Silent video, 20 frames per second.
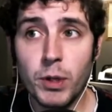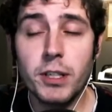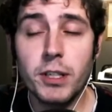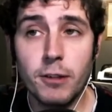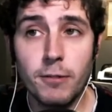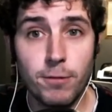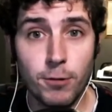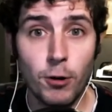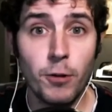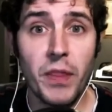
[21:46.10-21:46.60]
you
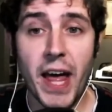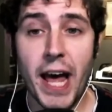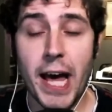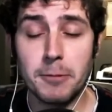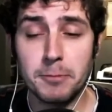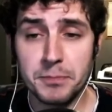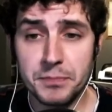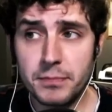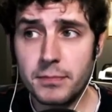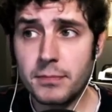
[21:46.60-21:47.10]
can
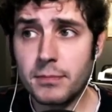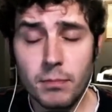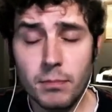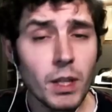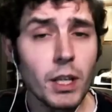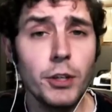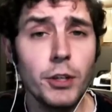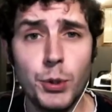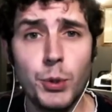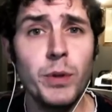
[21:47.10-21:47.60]
convert that
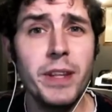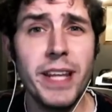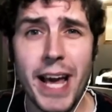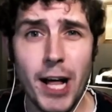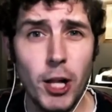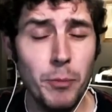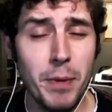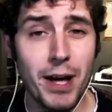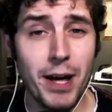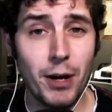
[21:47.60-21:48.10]

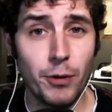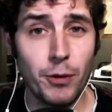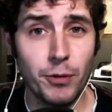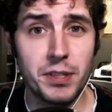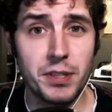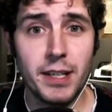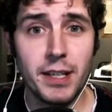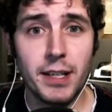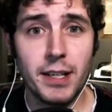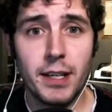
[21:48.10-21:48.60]
to the L
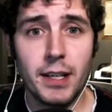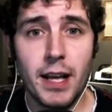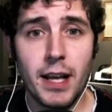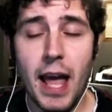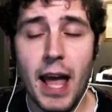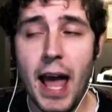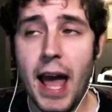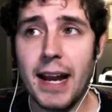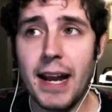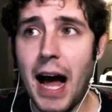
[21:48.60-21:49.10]
mount.
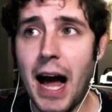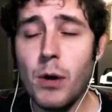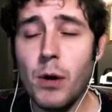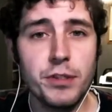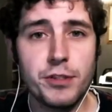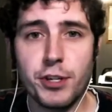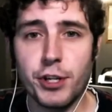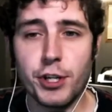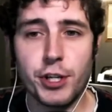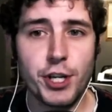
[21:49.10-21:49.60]
And
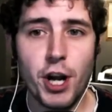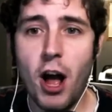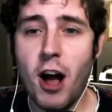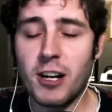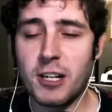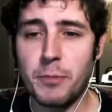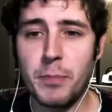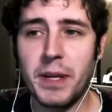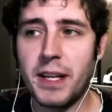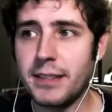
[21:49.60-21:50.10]
I was just
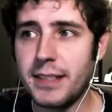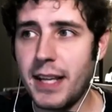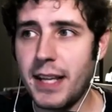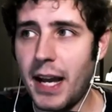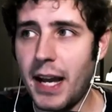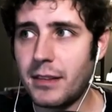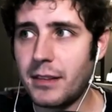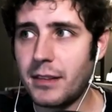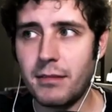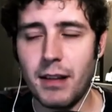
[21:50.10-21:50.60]
shocked
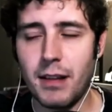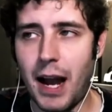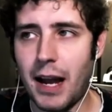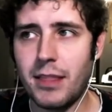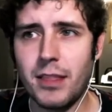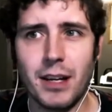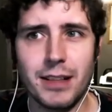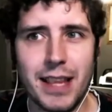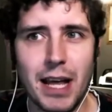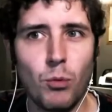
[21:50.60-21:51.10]
because I
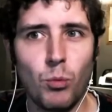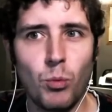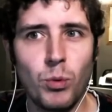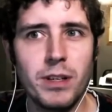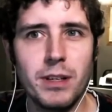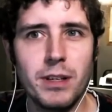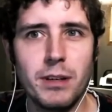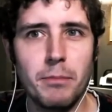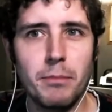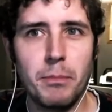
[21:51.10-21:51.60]
I thought
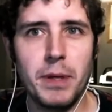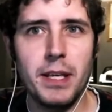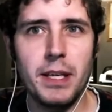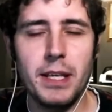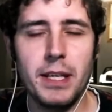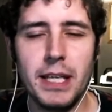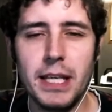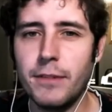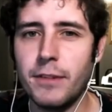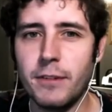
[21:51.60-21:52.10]
that
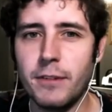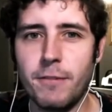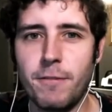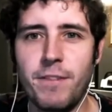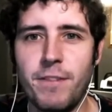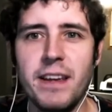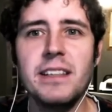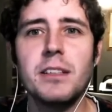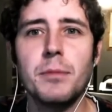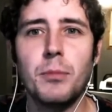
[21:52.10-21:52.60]
wouldn't be
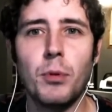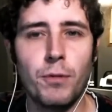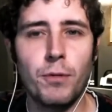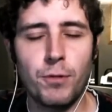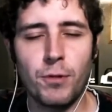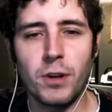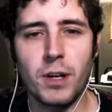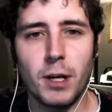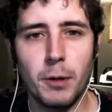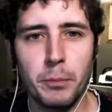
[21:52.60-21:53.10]
even
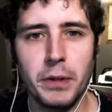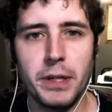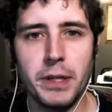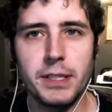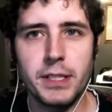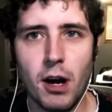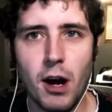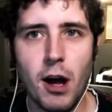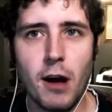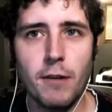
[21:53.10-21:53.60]
feasible for a
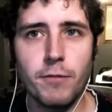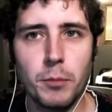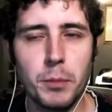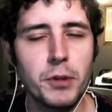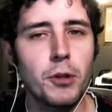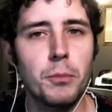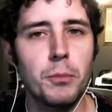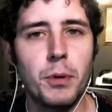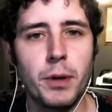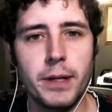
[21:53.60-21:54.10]
company to
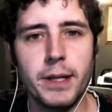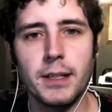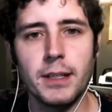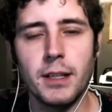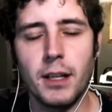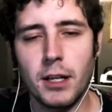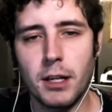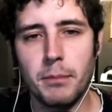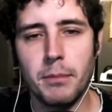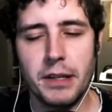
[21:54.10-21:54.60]
offer, but they're
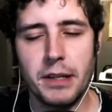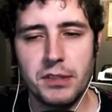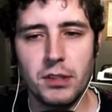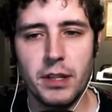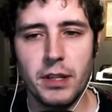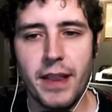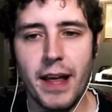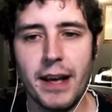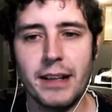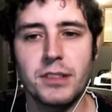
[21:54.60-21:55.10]
putting a lot of
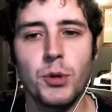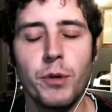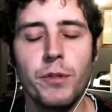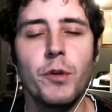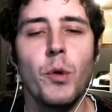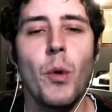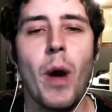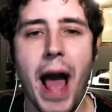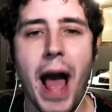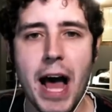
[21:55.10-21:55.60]
muscle in
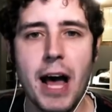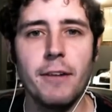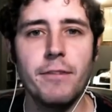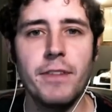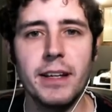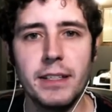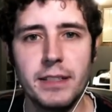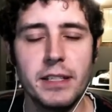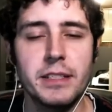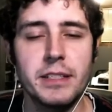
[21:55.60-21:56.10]
that. So if you
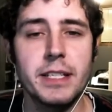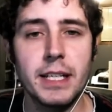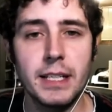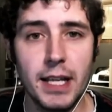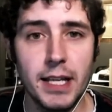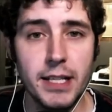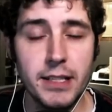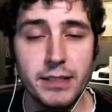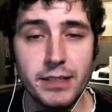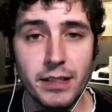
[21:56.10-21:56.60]
have
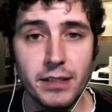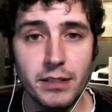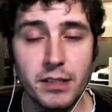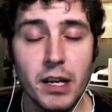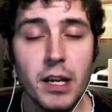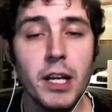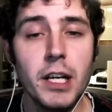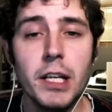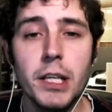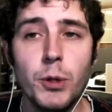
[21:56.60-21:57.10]
existing
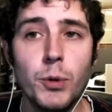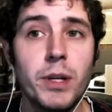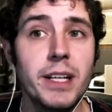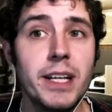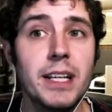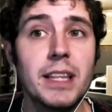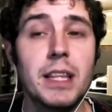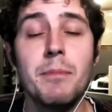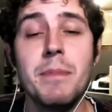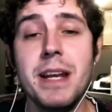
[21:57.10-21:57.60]
lenses,
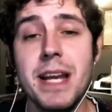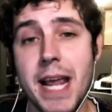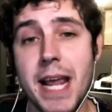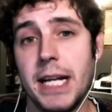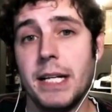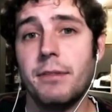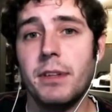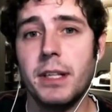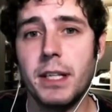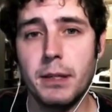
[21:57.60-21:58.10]
you can get
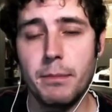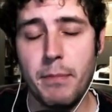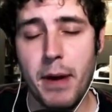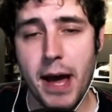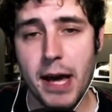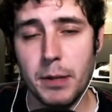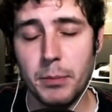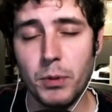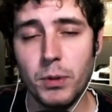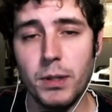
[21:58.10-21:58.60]
them natively
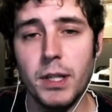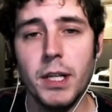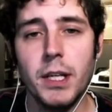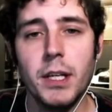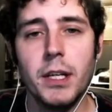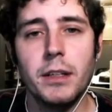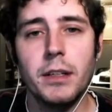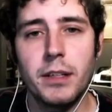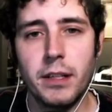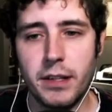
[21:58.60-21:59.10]

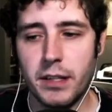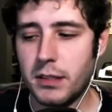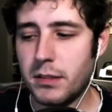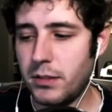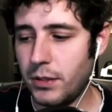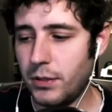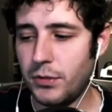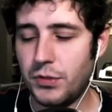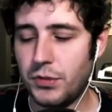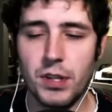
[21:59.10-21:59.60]
compatible
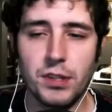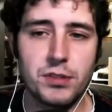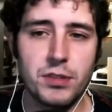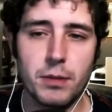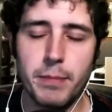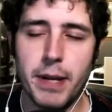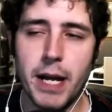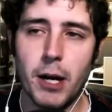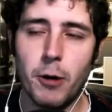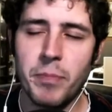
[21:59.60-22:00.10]
to this new
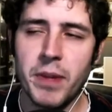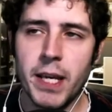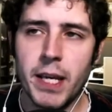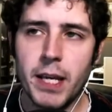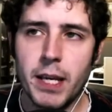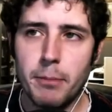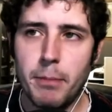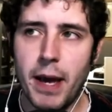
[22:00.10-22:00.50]
system. Now,